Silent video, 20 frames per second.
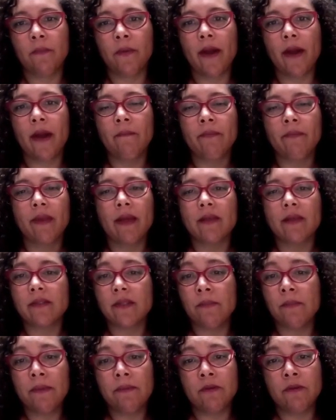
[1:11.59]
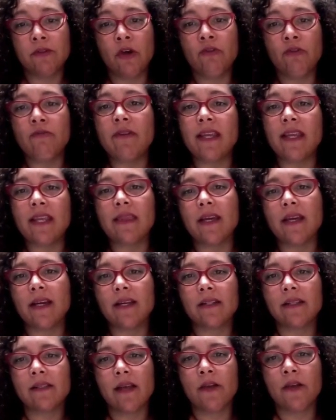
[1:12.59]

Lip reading: prayer, some people don't need this.